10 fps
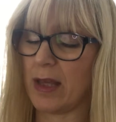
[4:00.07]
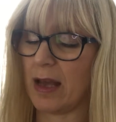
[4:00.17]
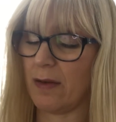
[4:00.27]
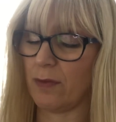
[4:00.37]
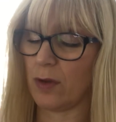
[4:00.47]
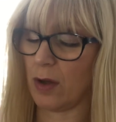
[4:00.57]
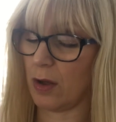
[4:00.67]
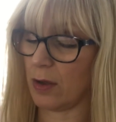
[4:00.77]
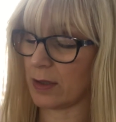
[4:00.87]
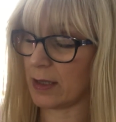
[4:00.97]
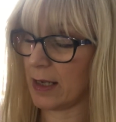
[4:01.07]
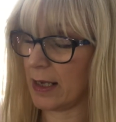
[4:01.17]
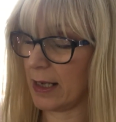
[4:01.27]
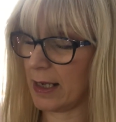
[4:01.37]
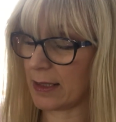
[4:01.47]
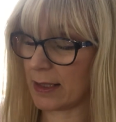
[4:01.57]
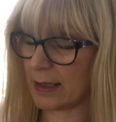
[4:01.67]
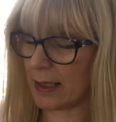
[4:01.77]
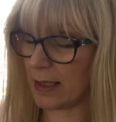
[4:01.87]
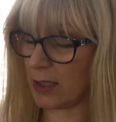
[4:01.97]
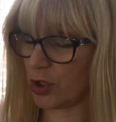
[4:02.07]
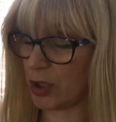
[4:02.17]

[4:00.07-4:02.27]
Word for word: we have got, it is in the